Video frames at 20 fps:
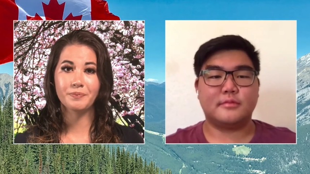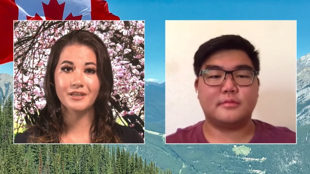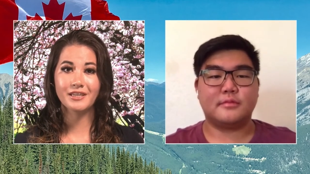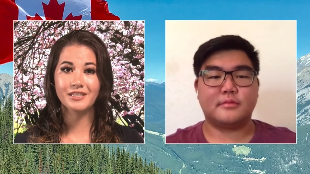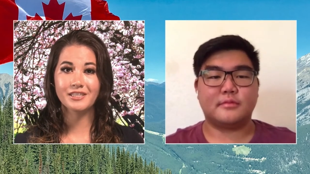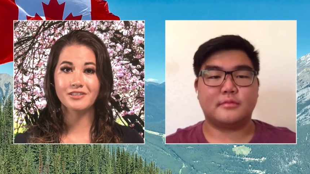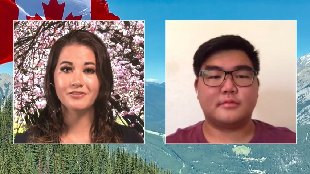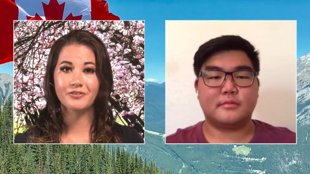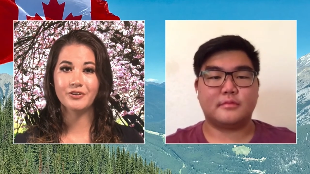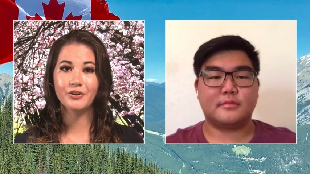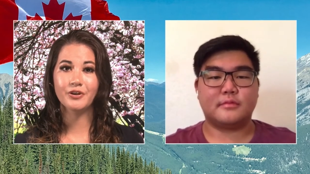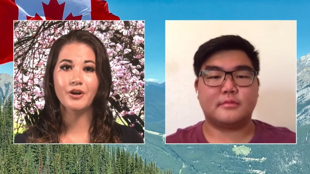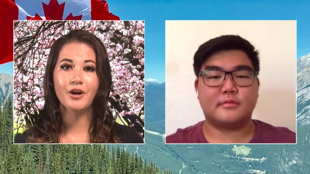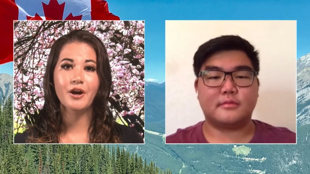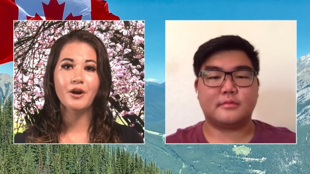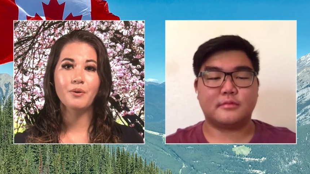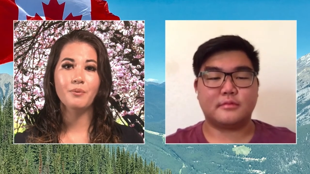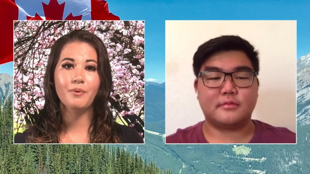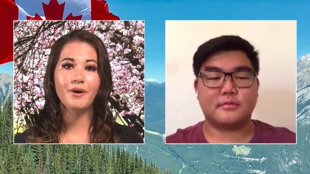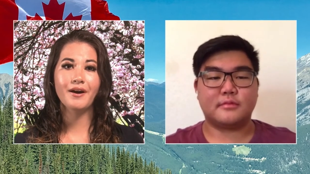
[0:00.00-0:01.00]
Speaker 1: peaceful,
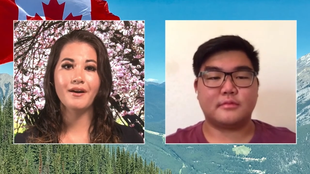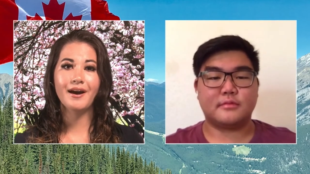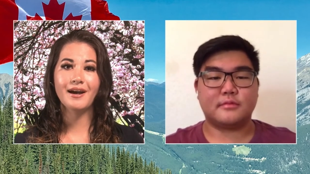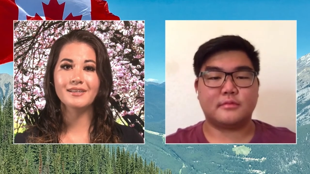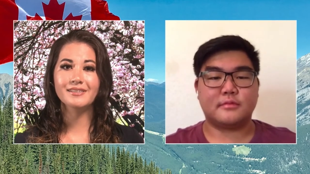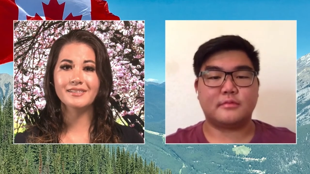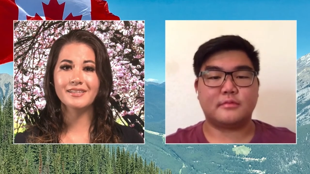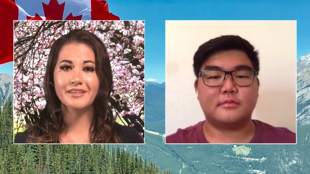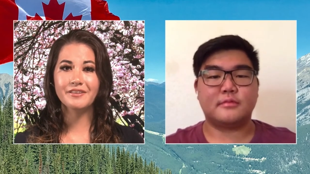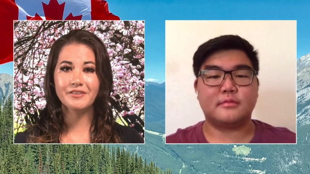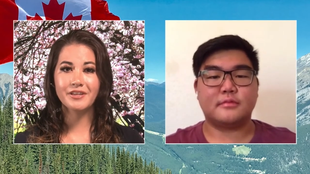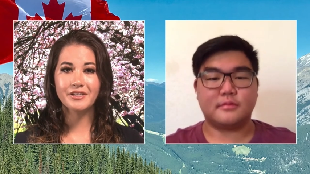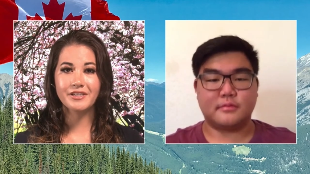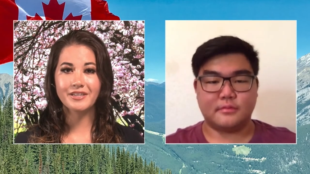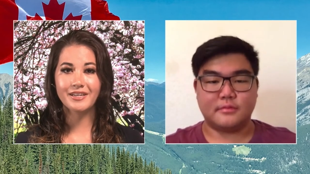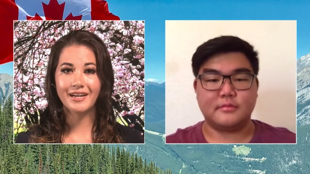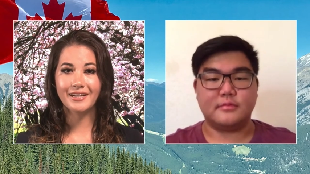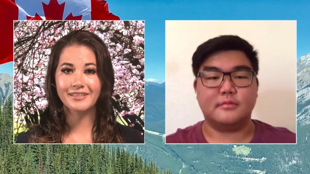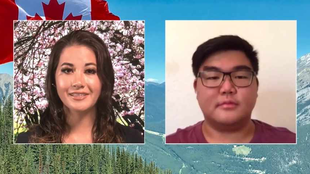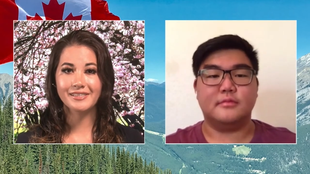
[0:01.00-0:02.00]
whereas in the
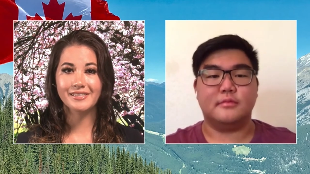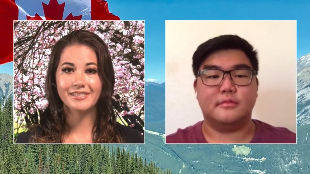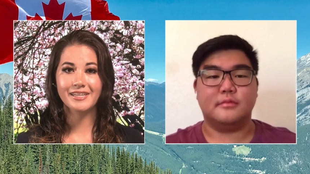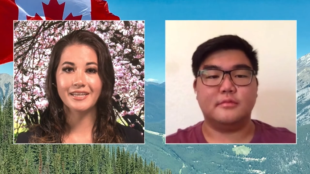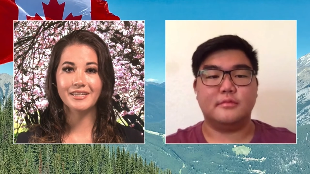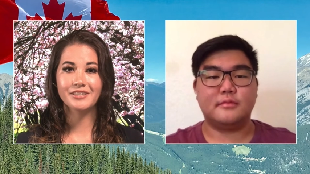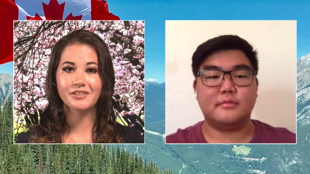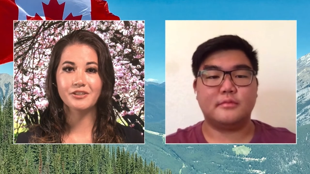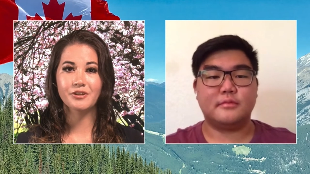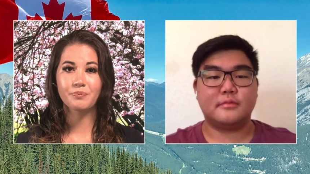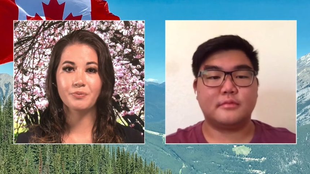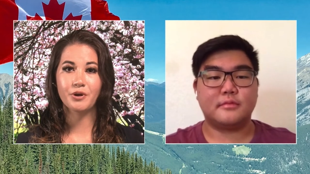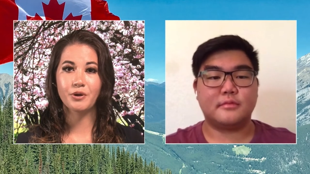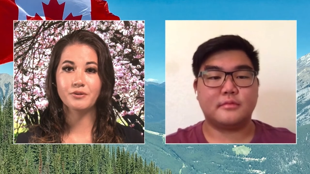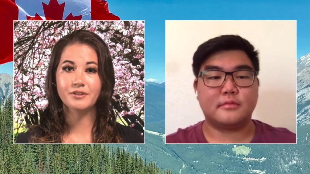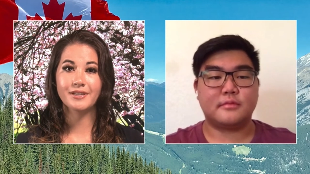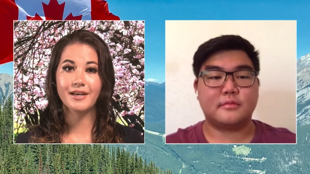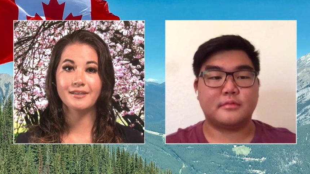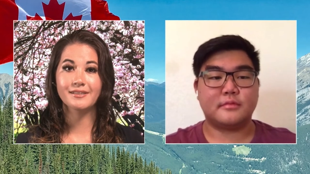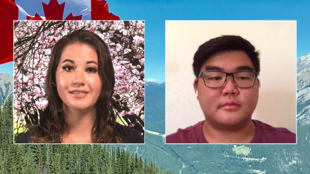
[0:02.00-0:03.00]
United mm-hmm. States, the
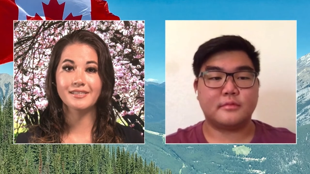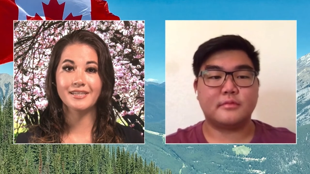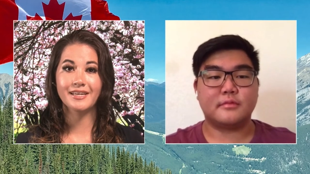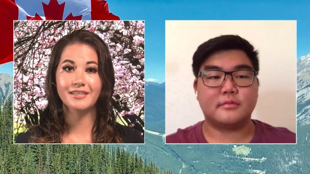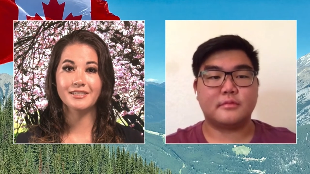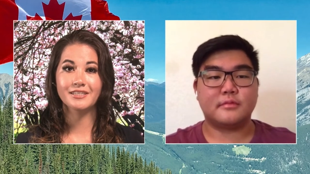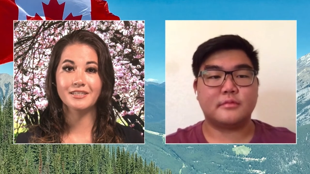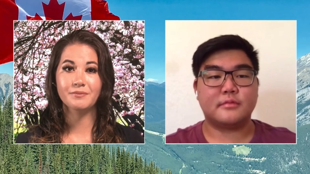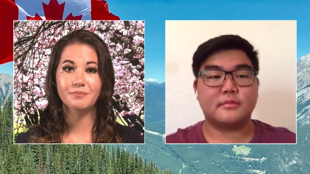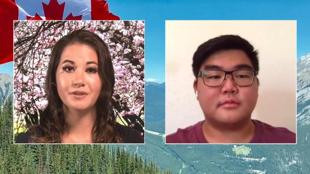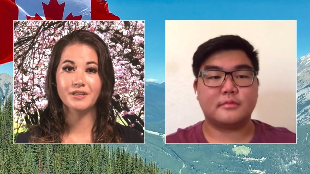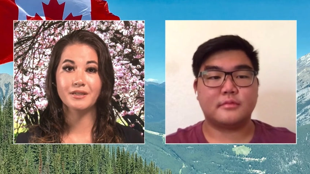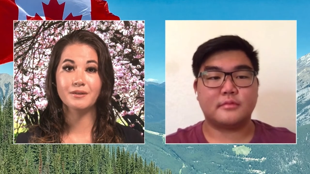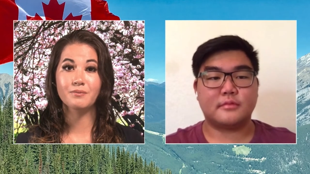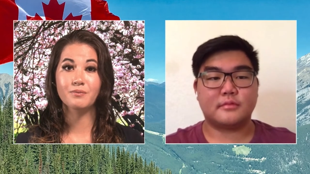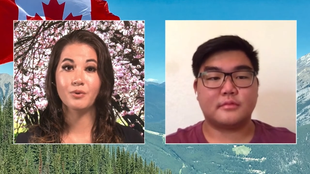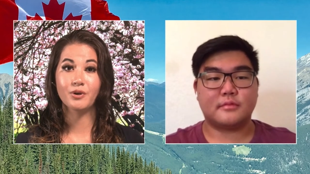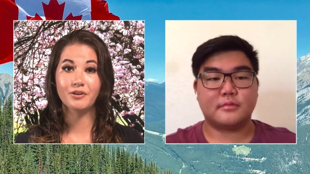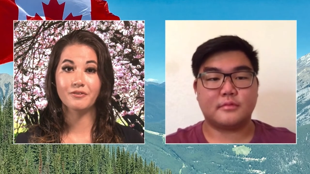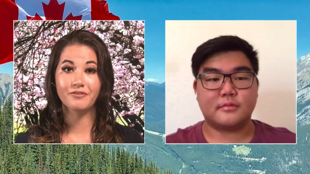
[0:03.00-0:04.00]
protests tend to be
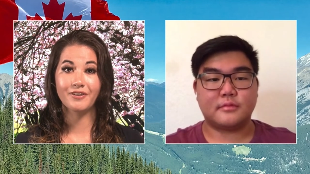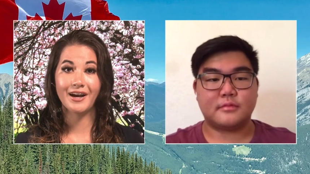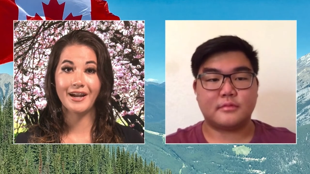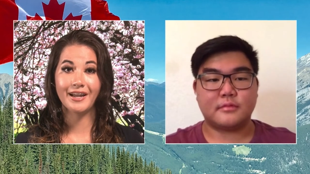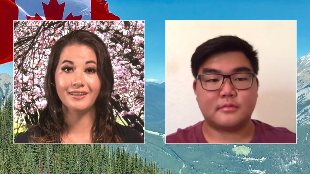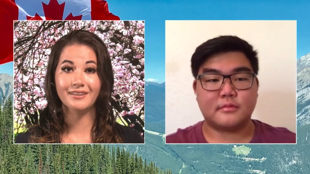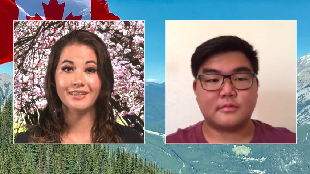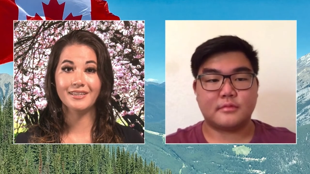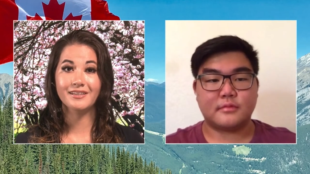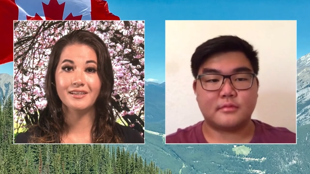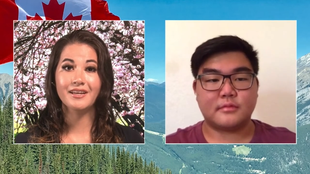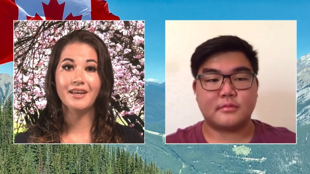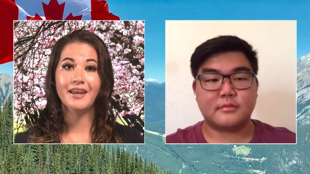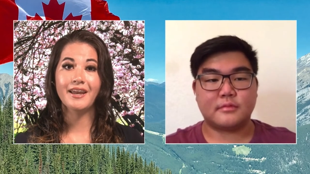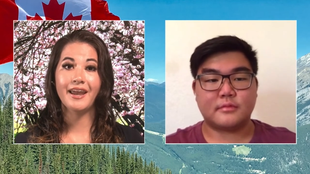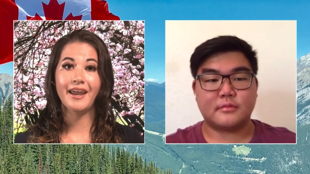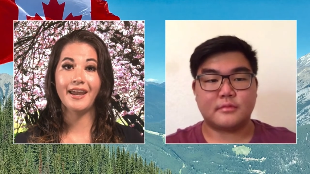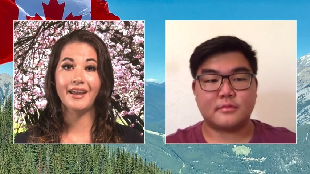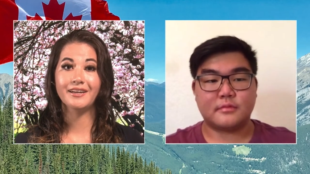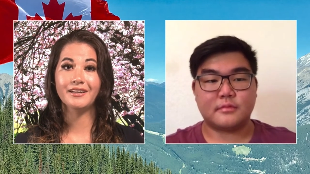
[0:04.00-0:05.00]
more violent
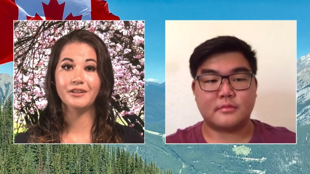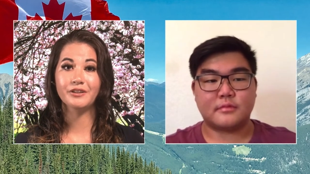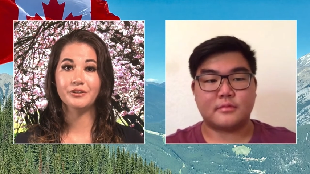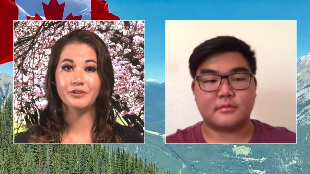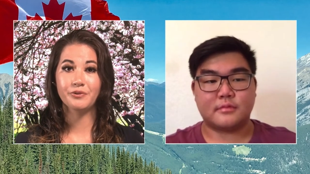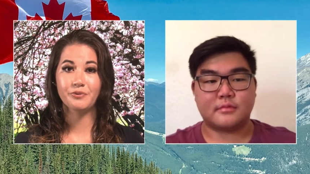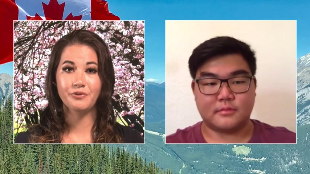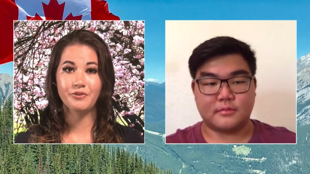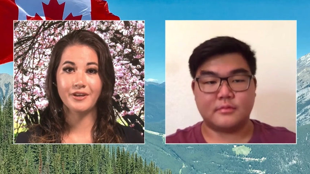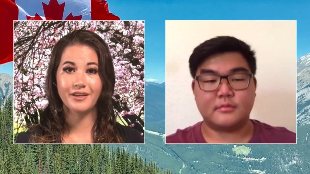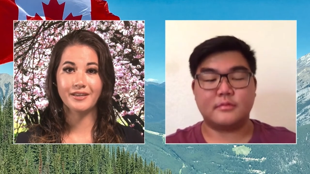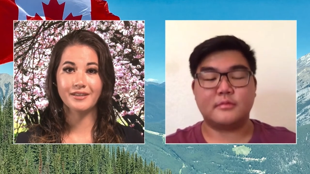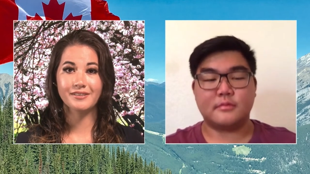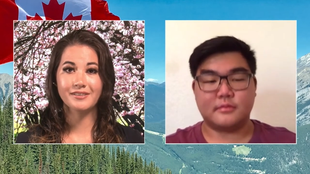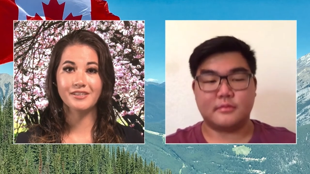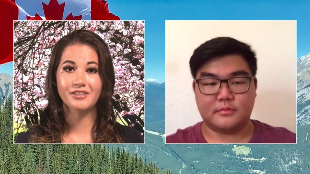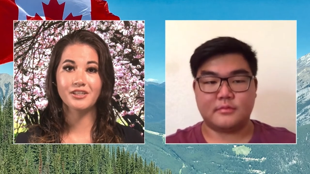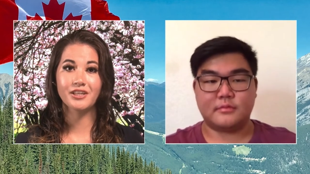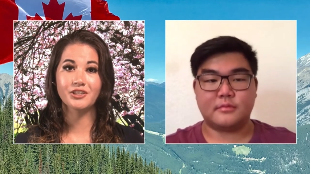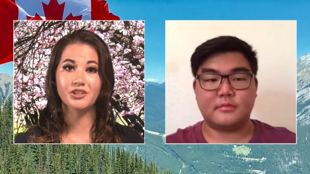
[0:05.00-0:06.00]
and include things
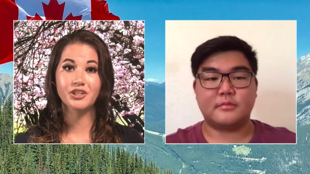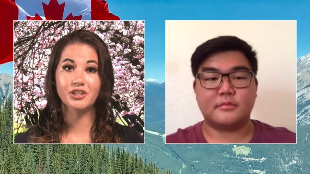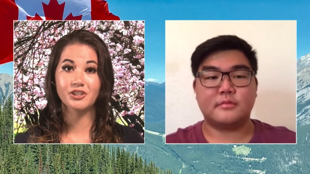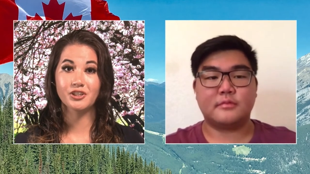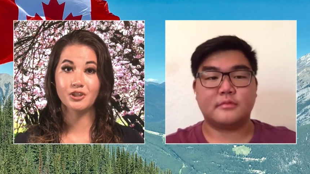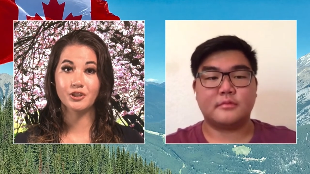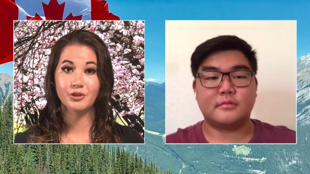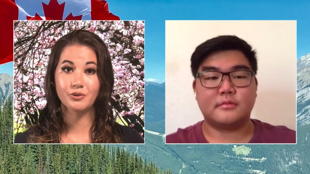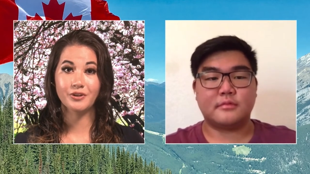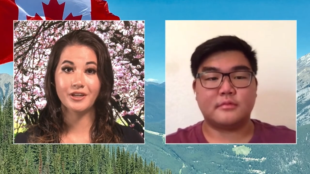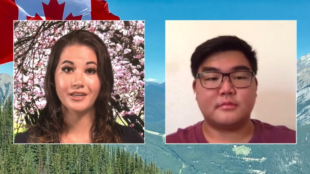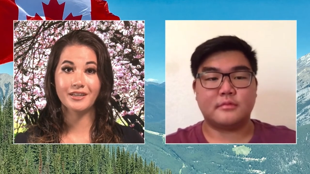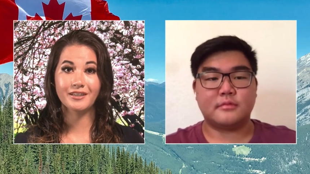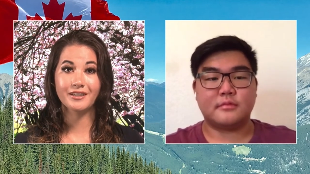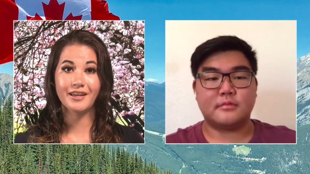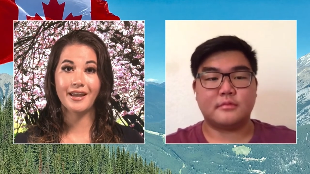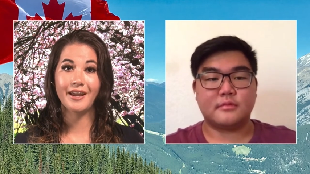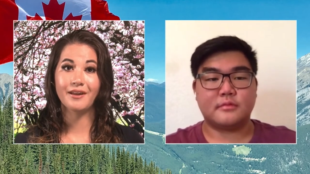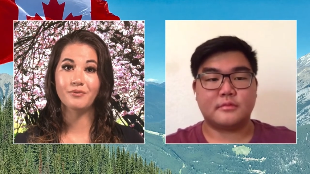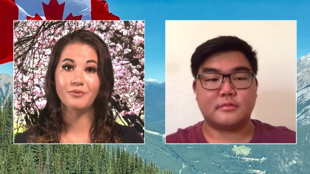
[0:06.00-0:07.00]
such as looting
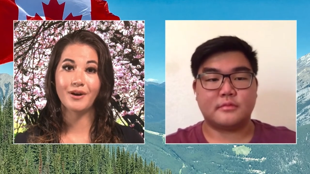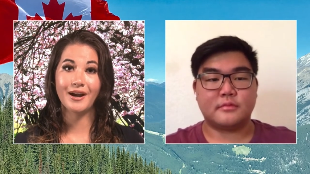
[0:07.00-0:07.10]
and